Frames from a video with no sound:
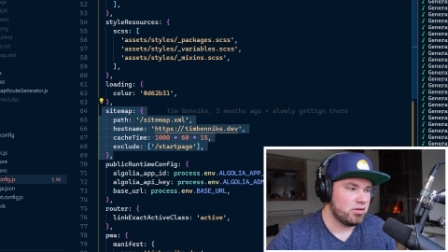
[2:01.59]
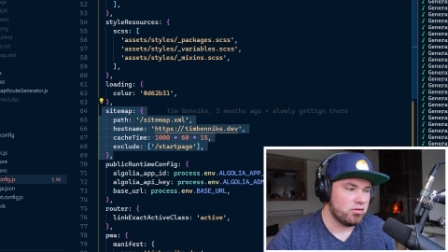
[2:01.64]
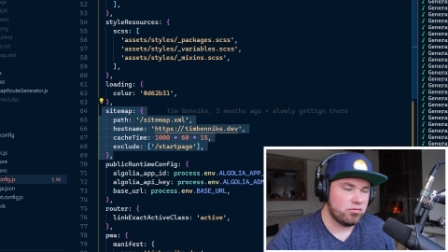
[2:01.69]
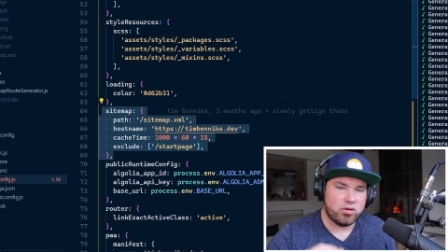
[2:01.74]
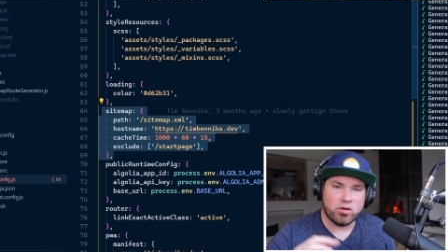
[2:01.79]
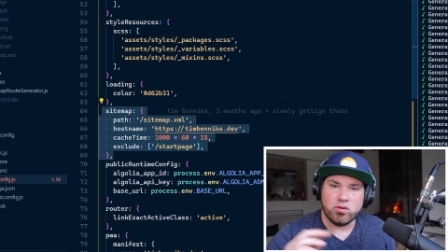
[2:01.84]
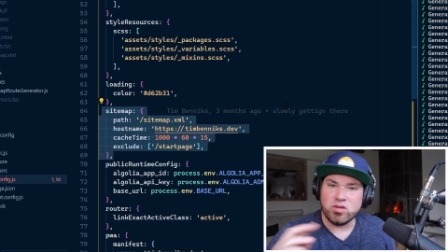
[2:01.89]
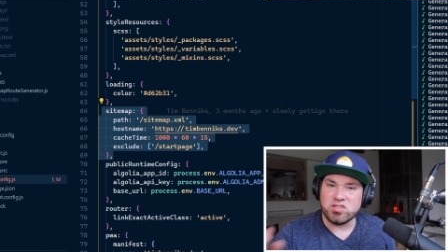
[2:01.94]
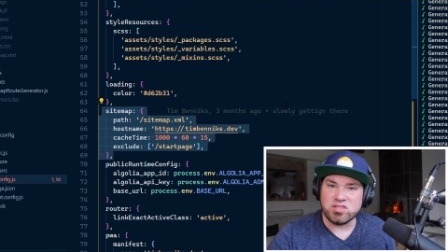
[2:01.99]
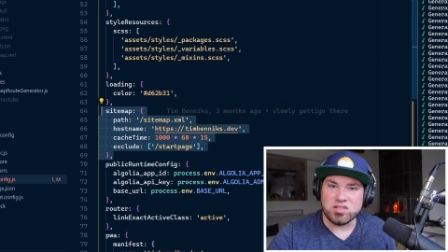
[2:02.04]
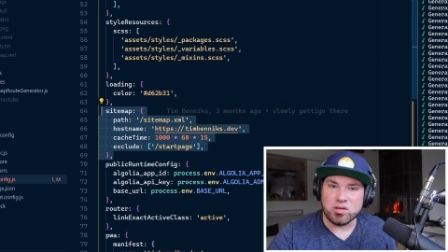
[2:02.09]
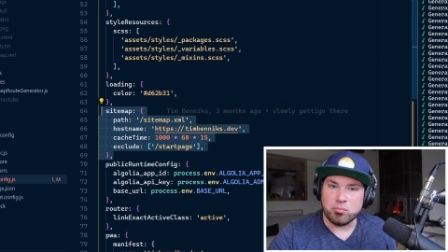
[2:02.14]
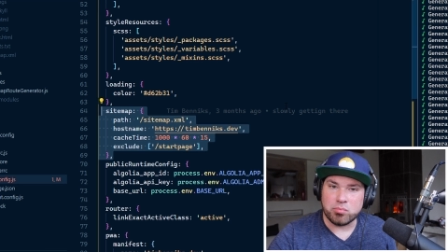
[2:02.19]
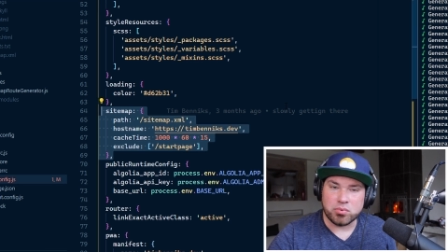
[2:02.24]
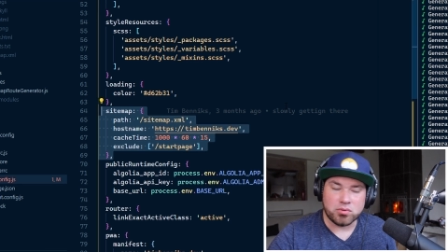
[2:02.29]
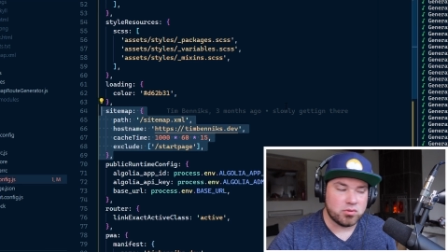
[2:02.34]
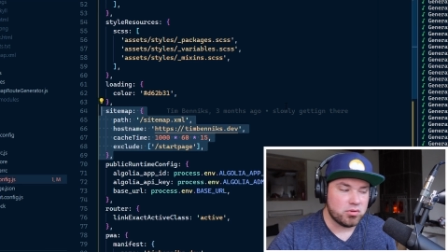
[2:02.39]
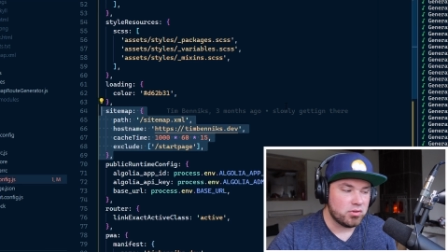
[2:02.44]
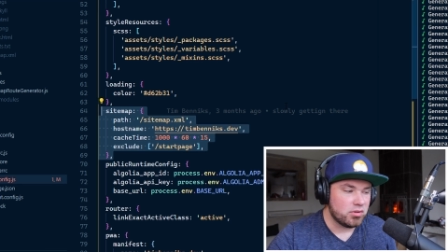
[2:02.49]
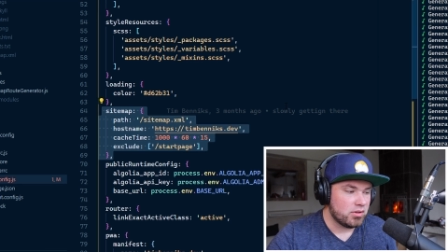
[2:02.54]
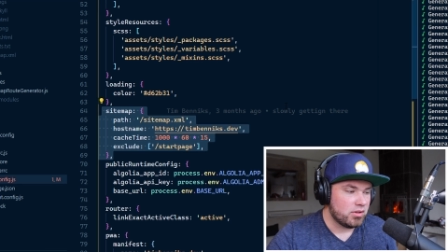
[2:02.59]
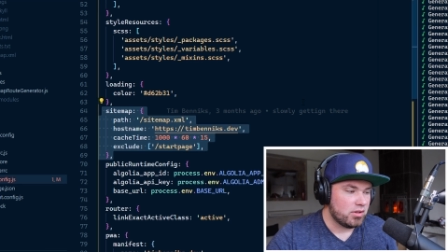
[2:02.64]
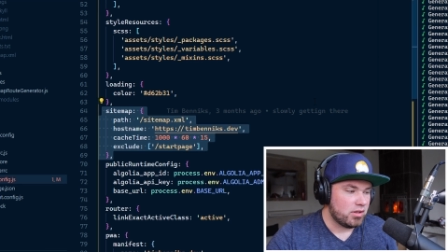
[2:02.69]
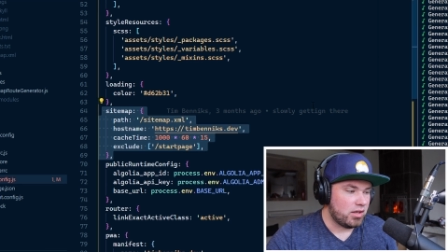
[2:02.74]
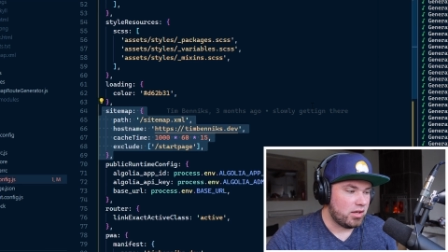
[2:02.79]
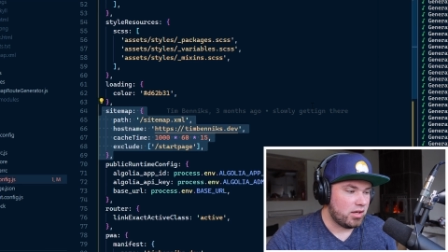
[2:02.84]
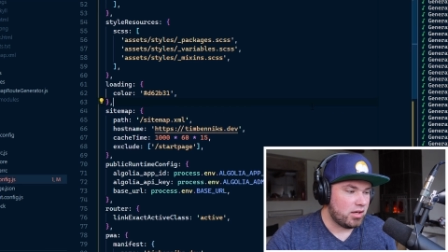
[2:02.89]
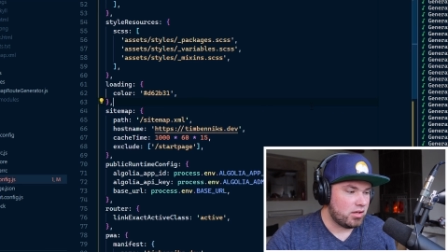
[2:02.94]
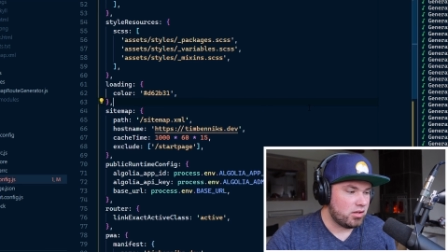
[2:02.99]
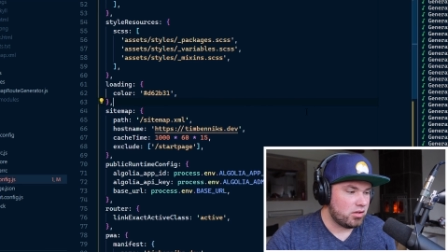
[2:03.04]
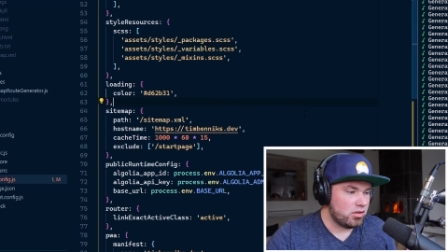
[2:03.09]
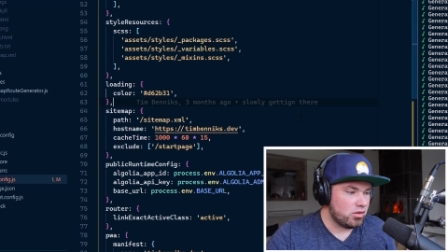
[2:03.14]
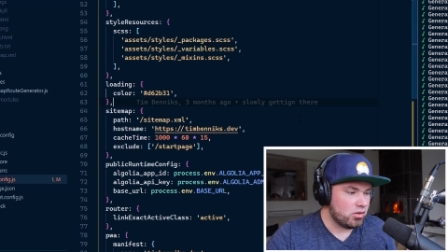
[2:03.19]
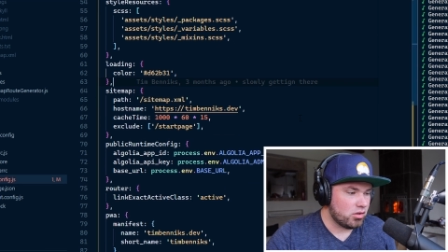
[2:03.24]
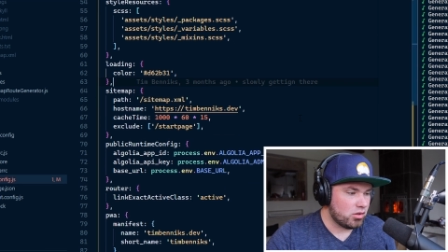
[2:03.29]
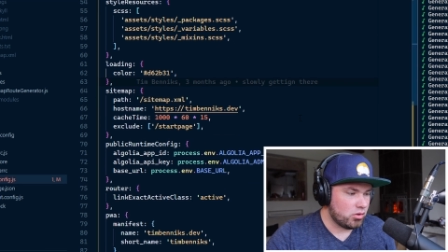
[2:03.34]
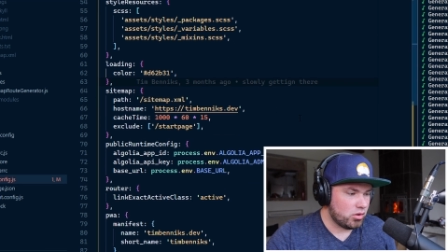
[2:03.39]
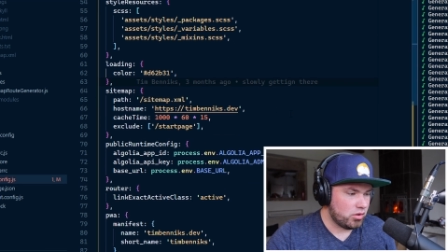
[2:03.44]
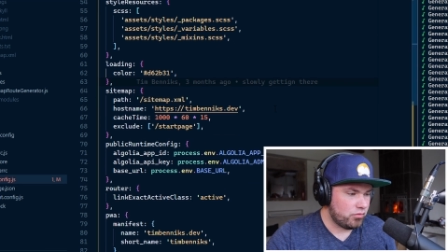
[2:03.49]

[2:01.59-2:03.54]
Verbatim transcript: Very simple. And you know,